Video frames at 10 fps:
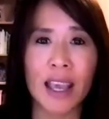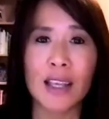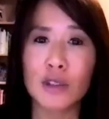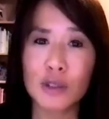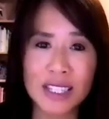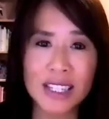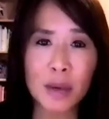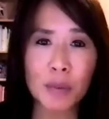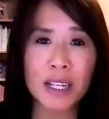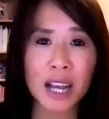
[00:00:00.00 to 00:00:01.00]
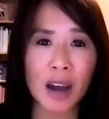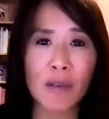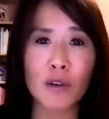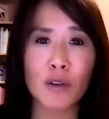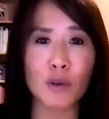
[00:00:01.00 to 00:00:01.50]
And so today we
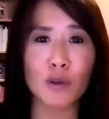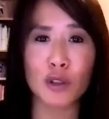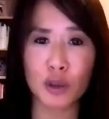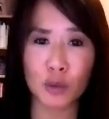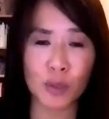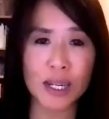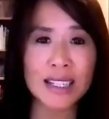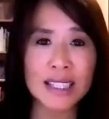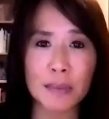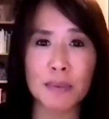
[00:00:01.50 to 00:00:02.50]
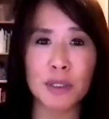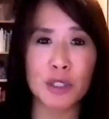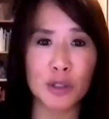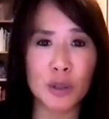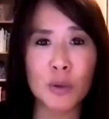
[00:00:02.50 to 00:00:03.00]
covered those 3 tips
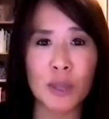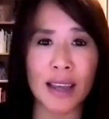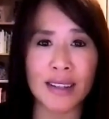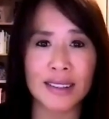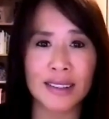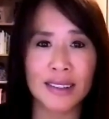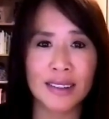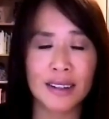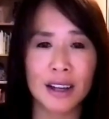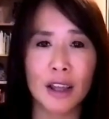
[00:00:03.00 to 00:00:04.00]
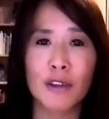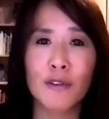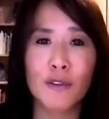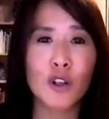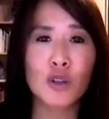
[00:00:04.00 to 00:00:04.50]
to do that. The
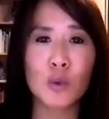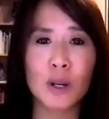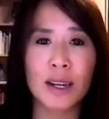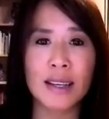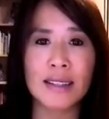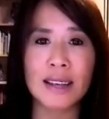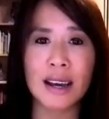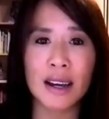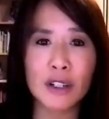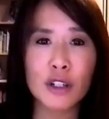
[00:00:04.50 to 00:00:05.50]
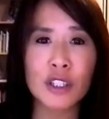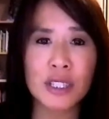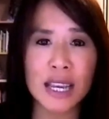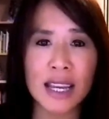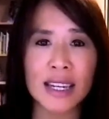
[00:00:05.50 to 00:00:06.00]
first one is
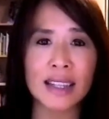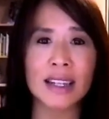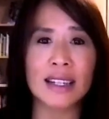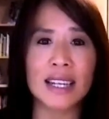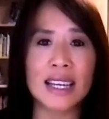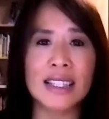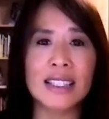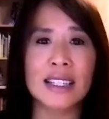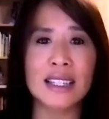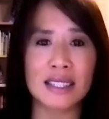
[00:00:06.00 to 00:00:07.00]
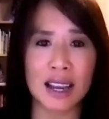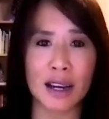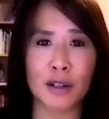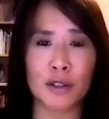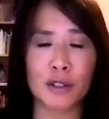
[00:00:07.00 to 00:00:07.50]
understanding the needs and
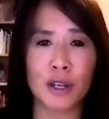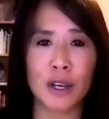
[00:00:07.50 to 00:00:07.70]
desires